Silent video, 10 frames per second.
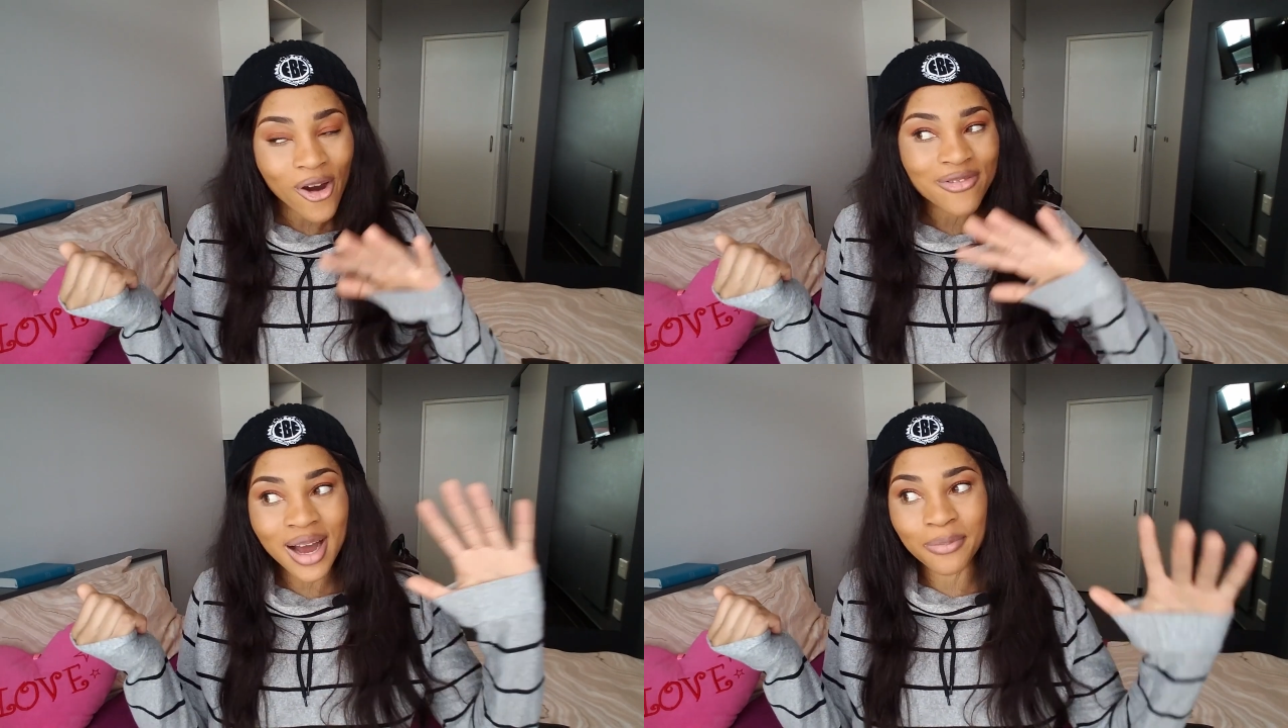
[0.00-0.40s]

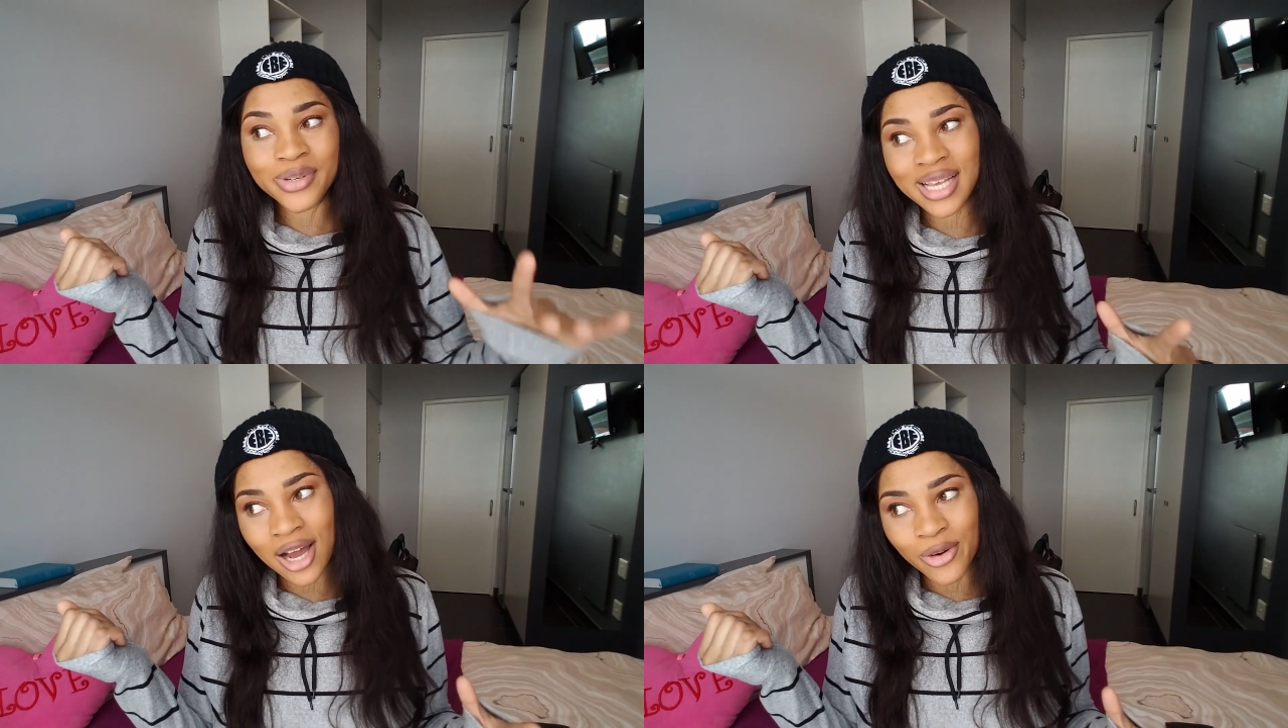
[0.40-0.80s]

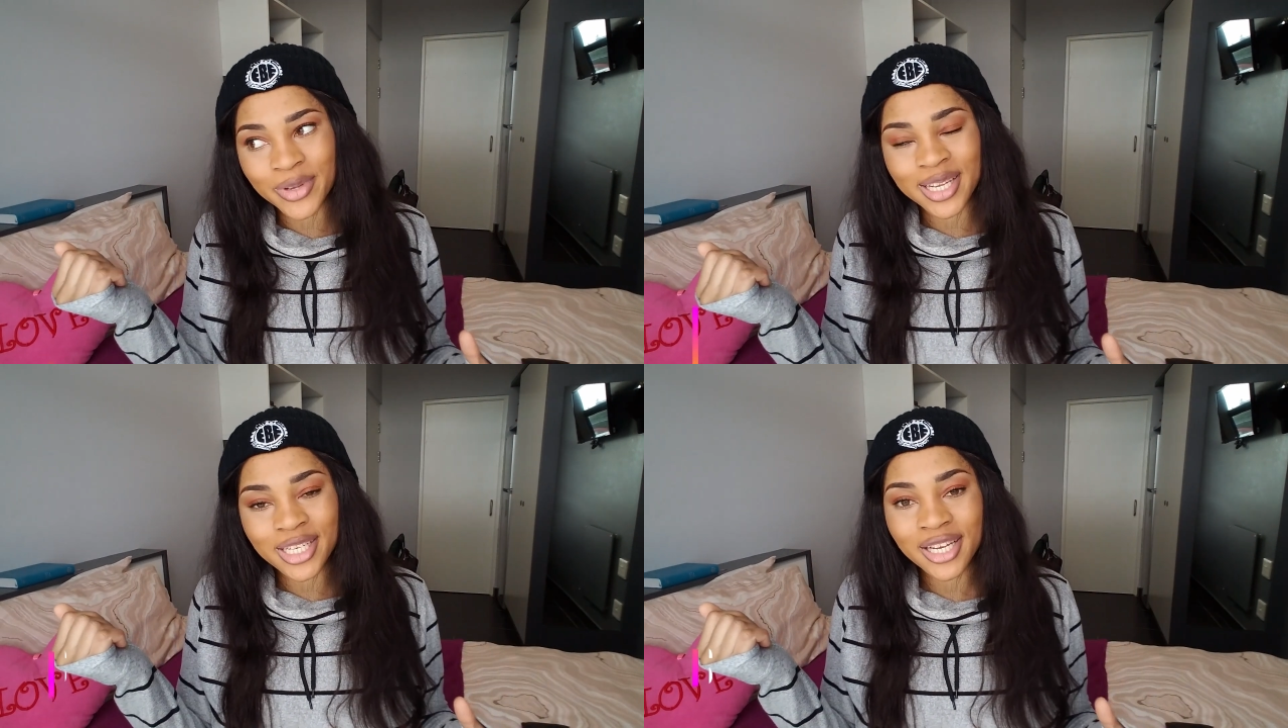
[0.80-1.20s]
off-campus
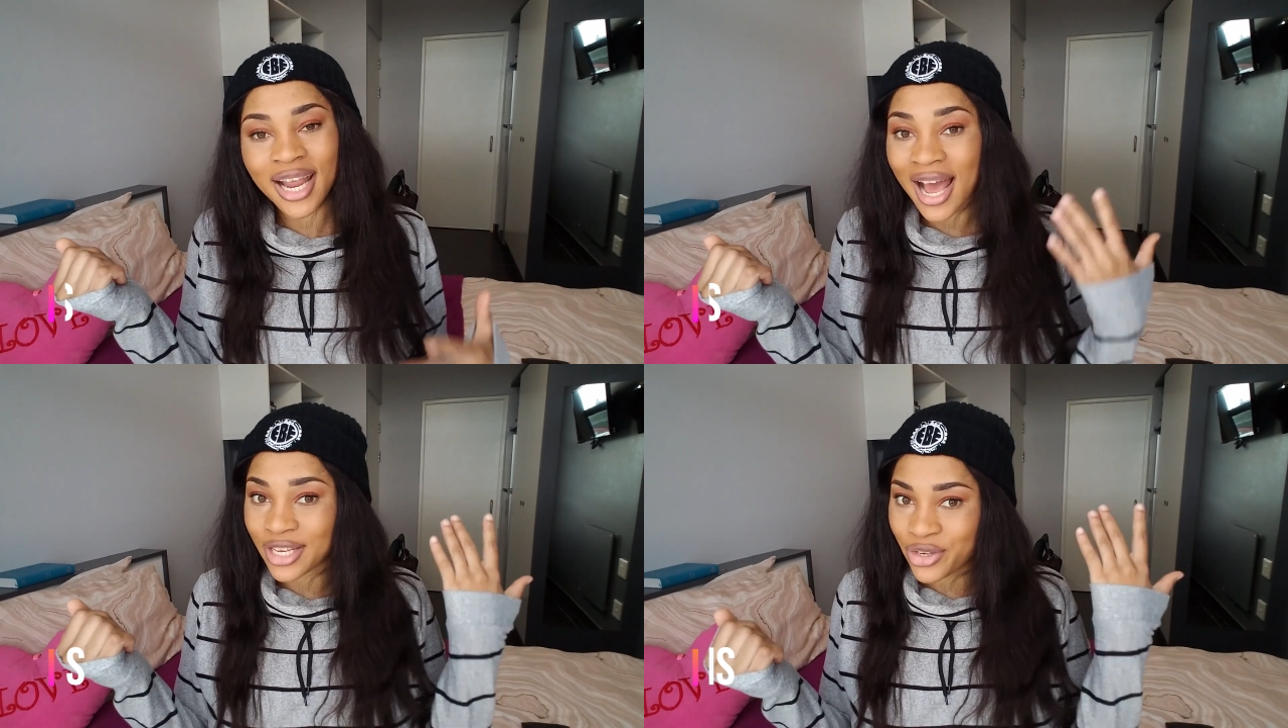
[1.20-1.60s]
accommodation
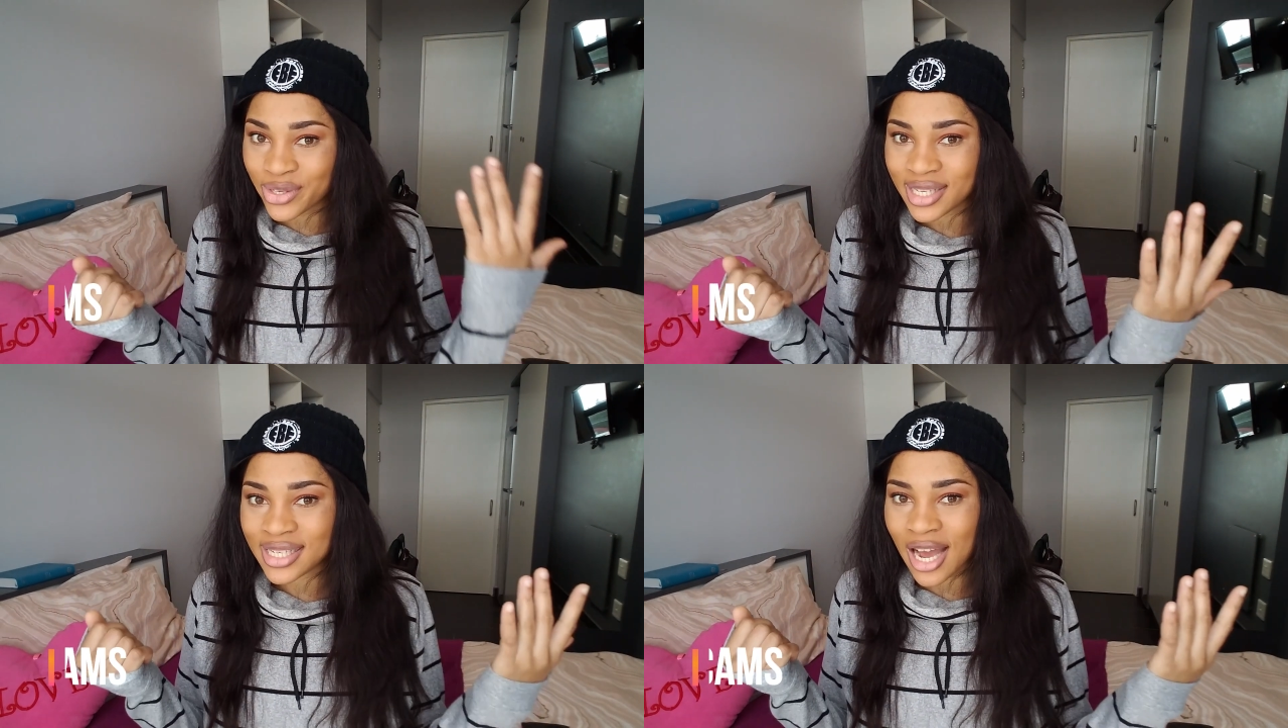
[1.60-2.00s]
and
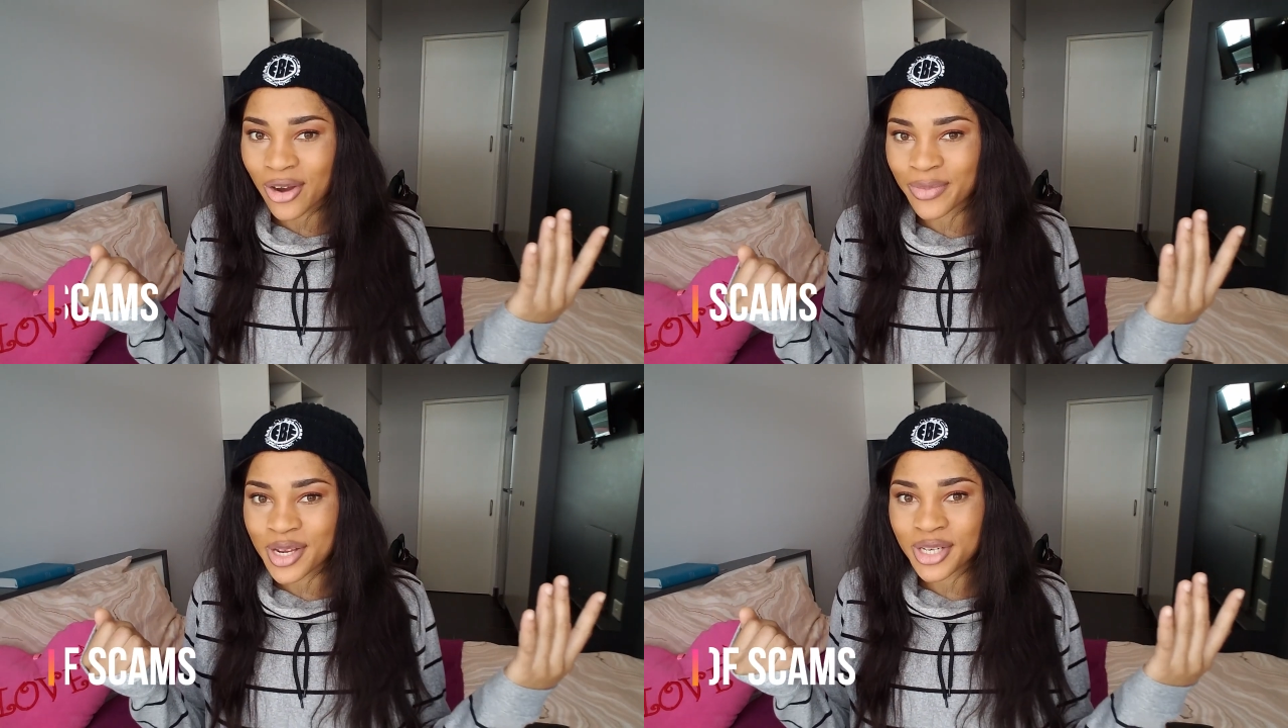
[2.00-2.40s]
UCT
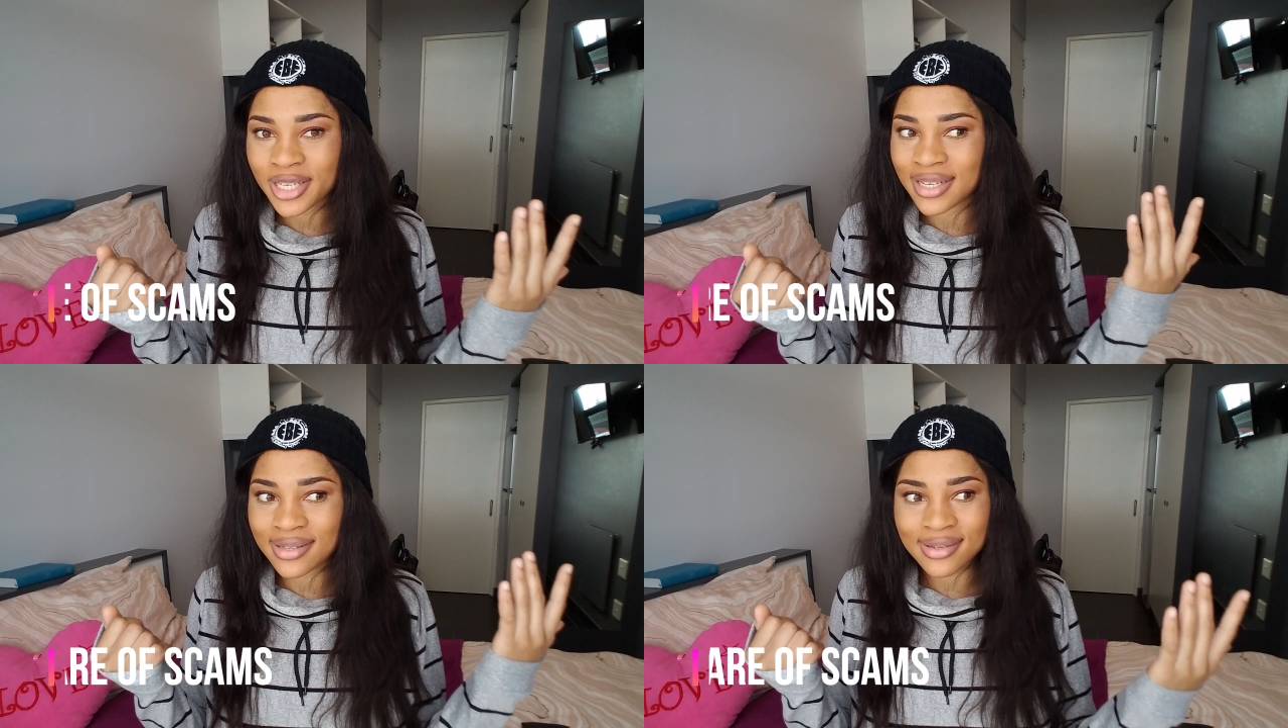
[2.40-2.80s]
accommodation
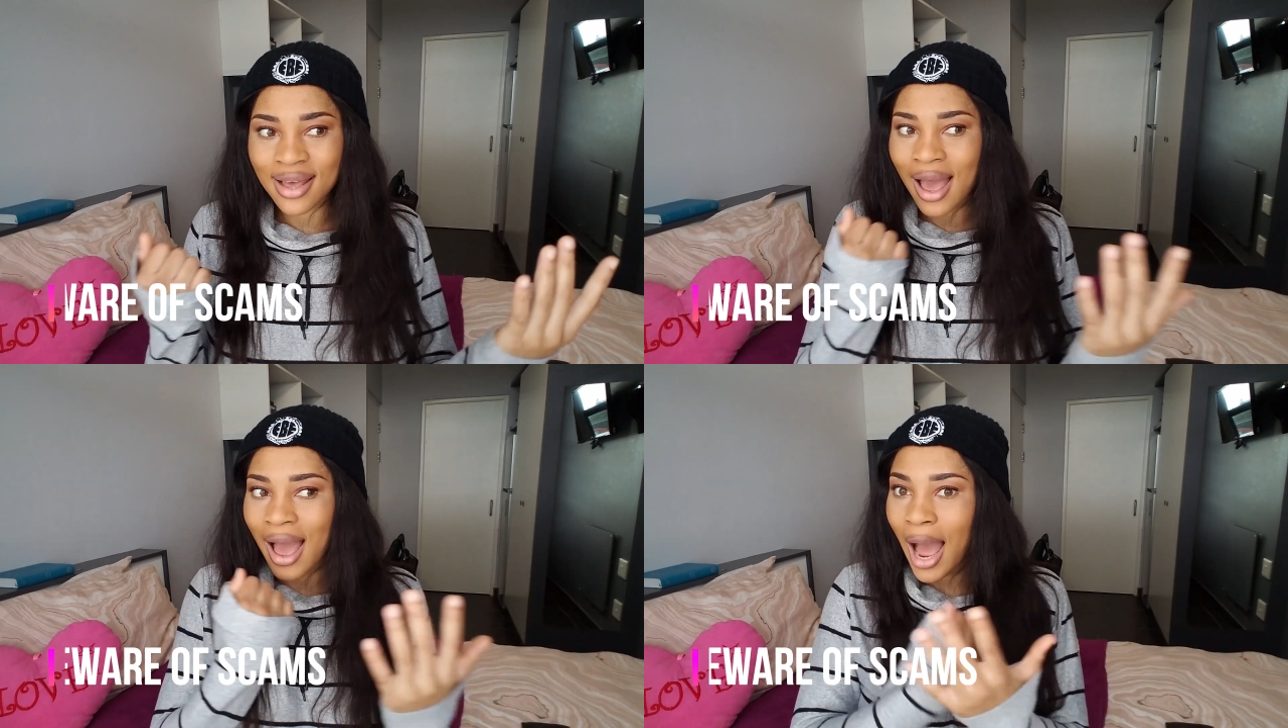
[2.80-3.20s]
is
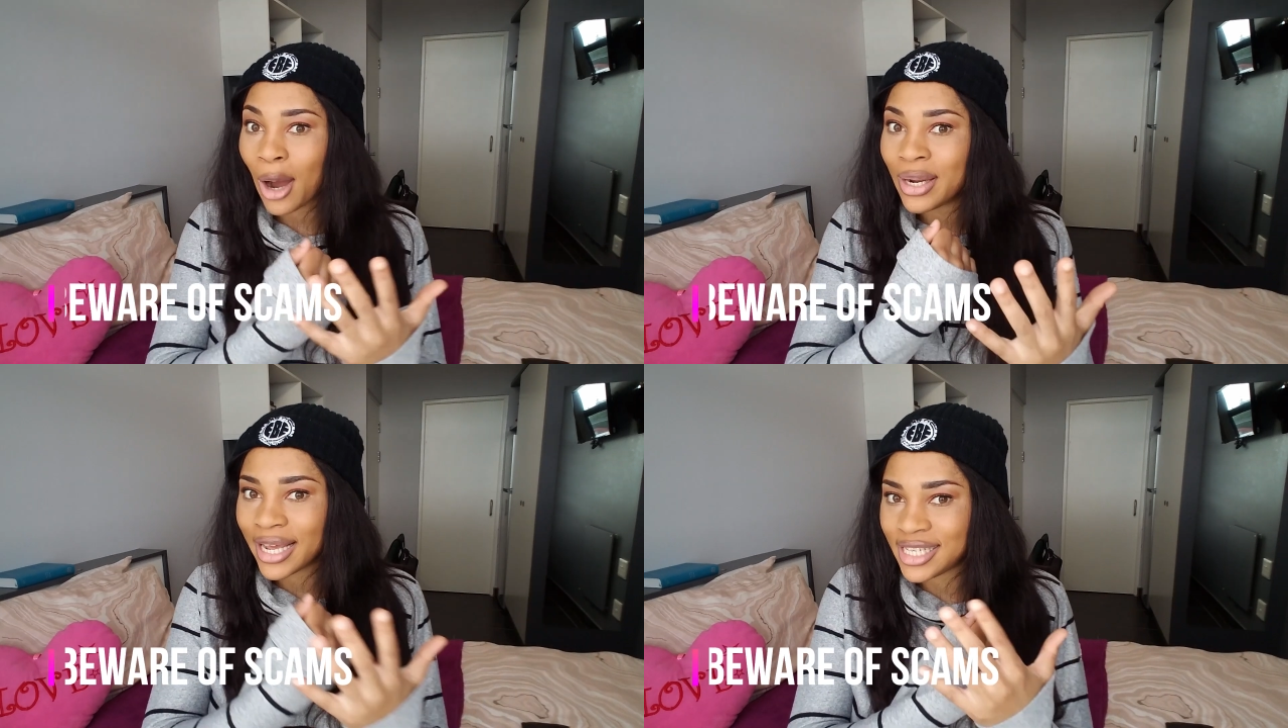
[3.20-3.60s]

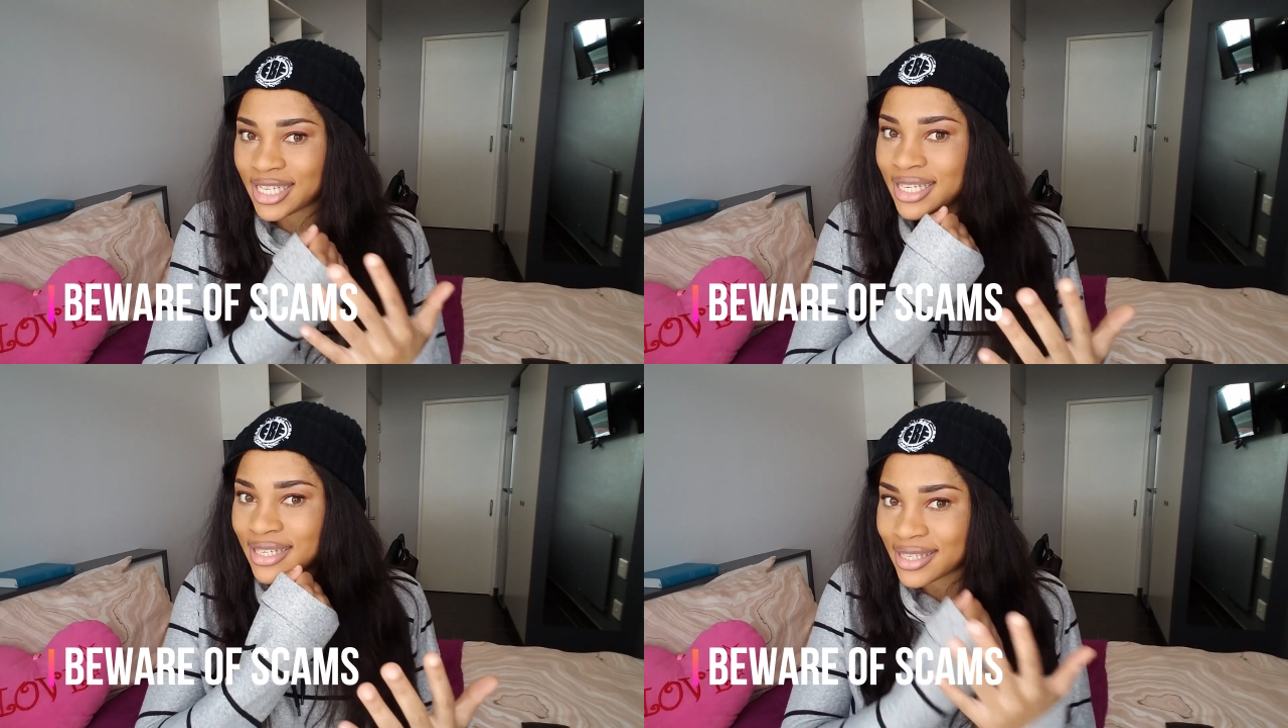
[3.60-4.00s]
how
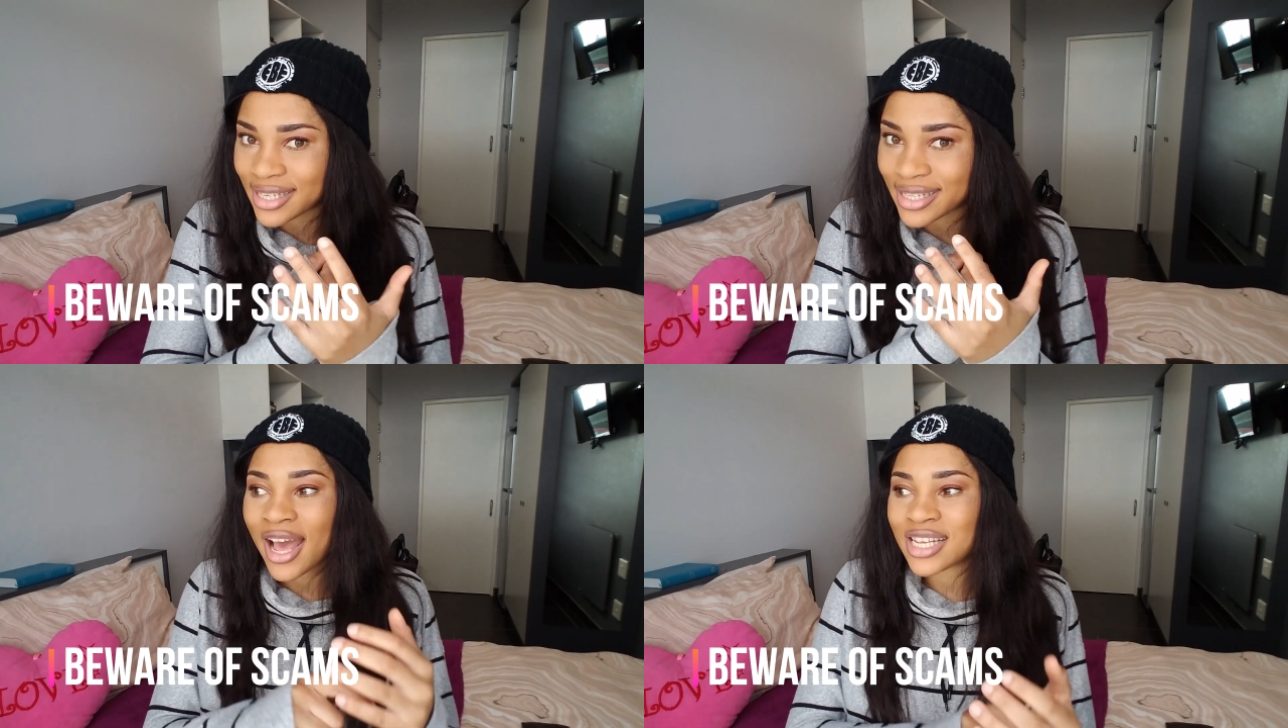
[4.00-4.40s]
legit is it?